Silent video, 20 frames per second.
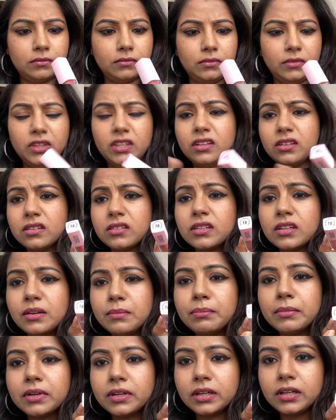This is the
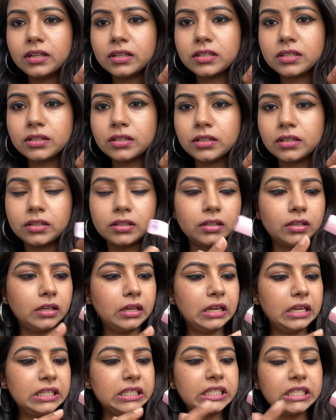number 18,
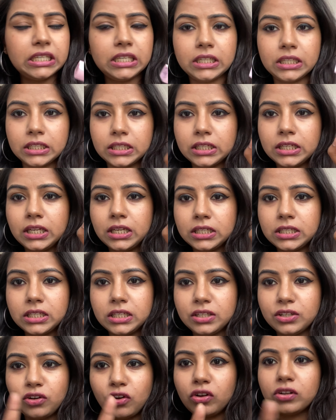
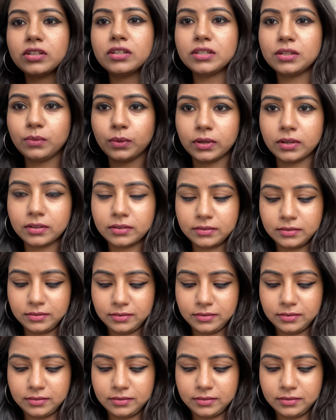not 81.